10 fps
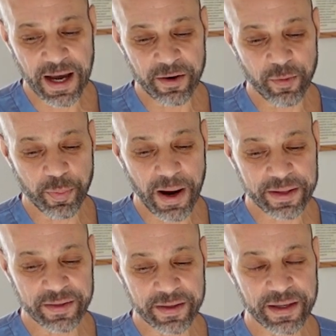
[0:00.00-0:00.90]

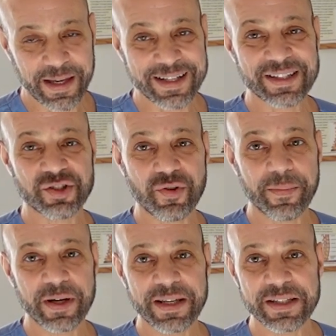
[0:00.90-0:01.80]
chiropractic
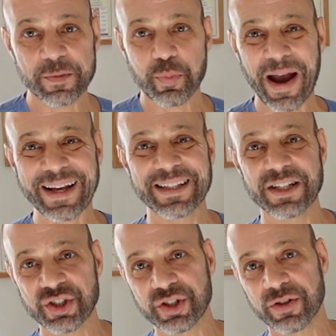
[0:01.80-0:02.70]
extremities
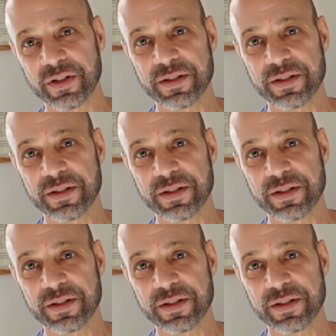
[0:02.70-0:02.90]
practitioner.